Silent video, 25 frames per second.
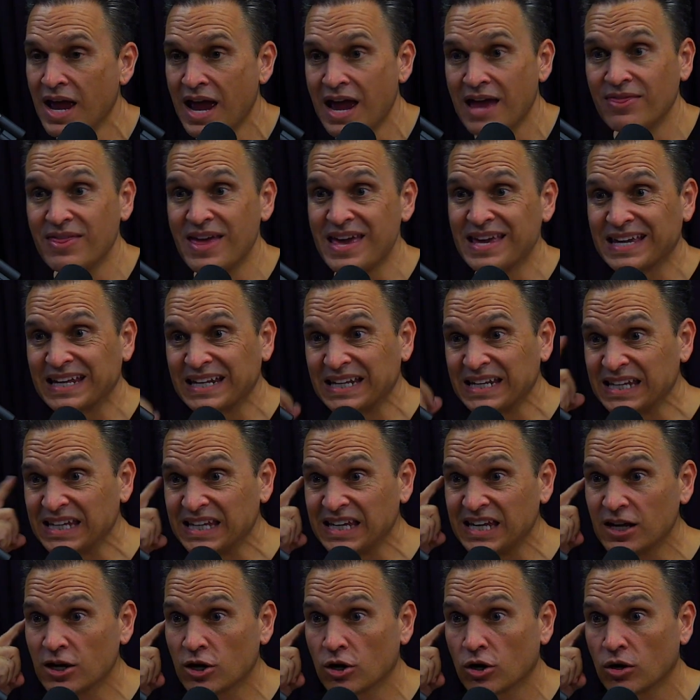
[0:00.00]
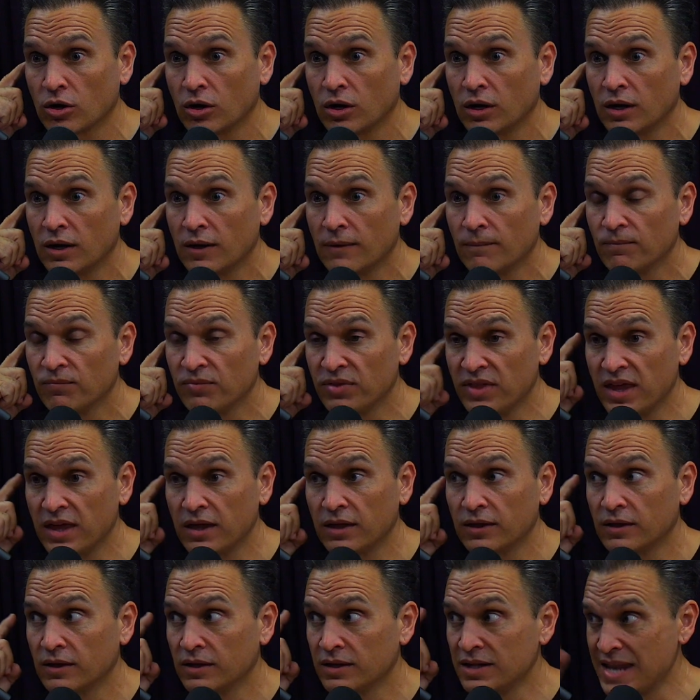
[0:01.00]
And they can hear the
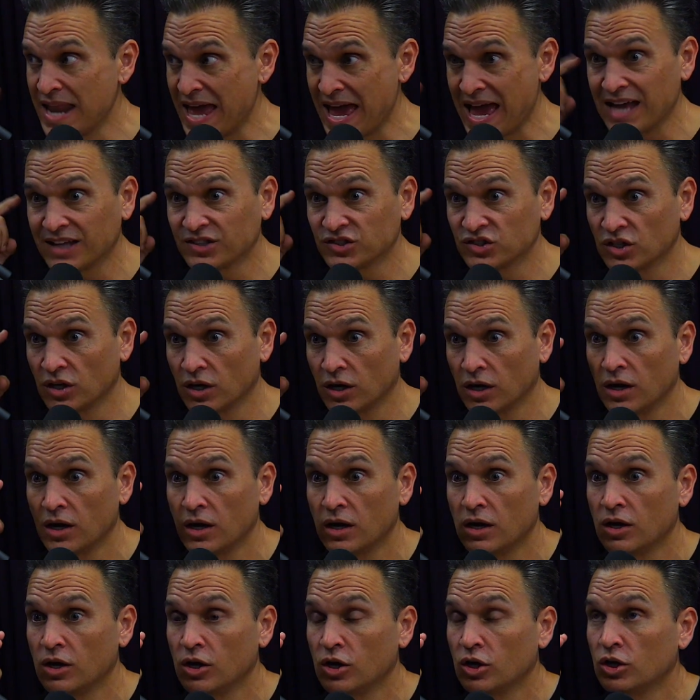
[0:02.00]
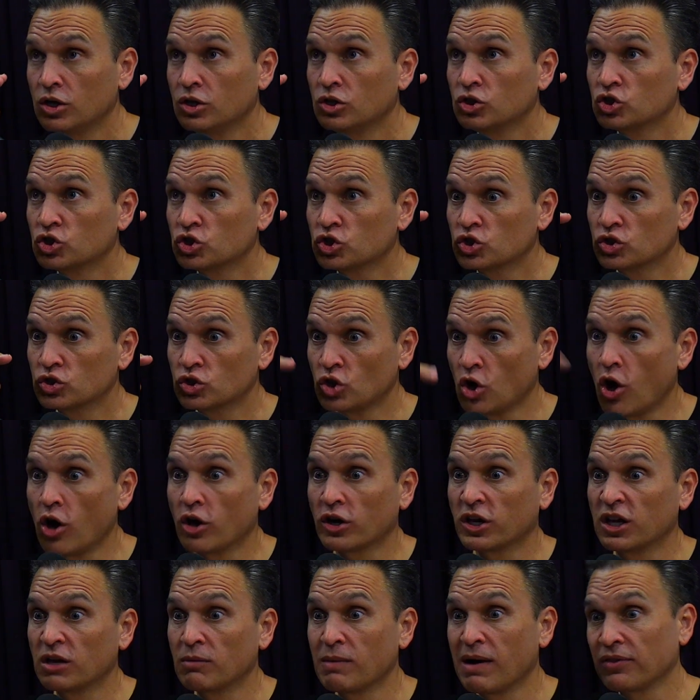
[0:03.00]
NASA
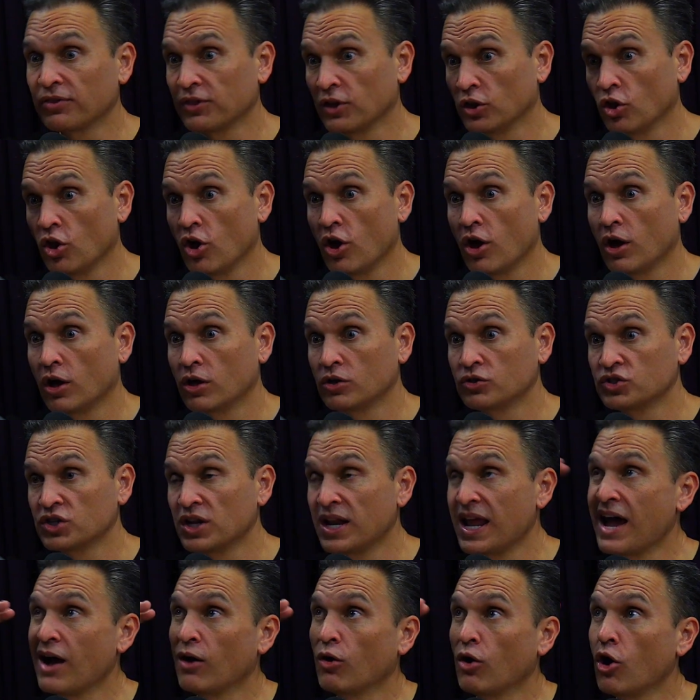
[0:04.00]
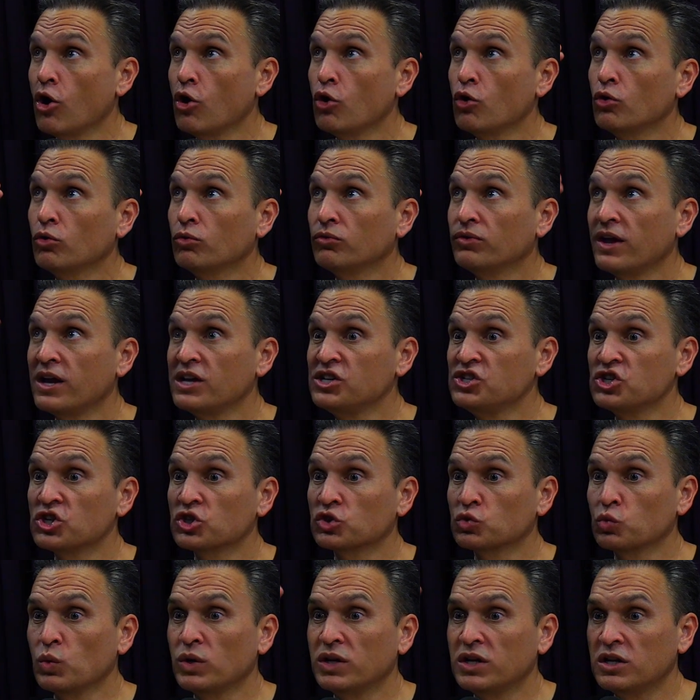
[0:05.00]
talking about the launch and how they
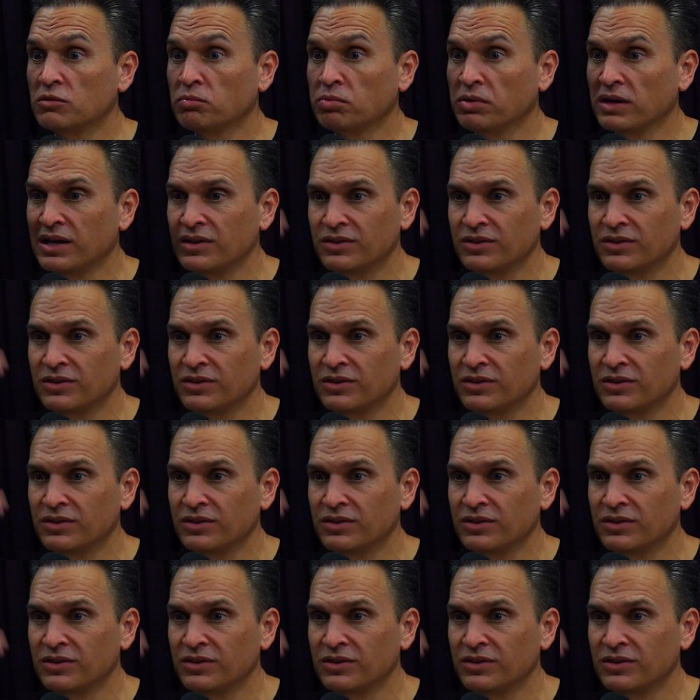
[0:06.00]
just went into play.